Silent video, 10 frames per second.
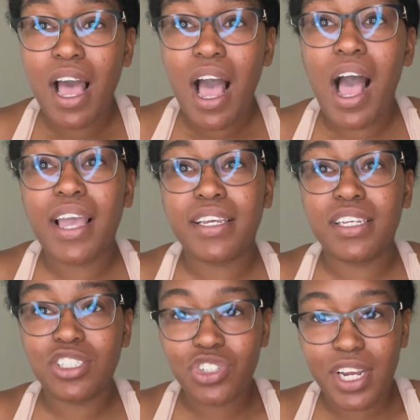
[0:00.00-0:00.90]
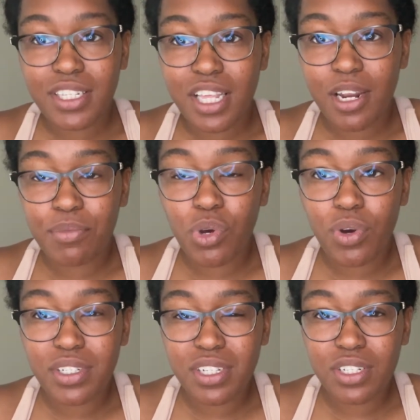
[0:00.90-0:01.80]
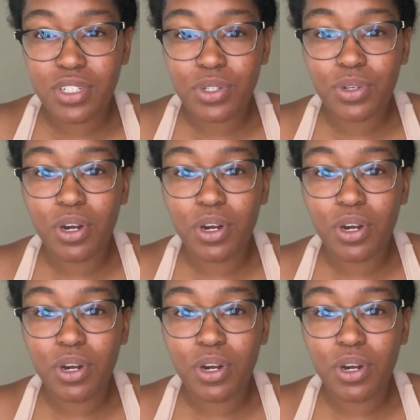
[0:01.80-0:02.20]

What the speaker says: hiking trek that I'm going to do.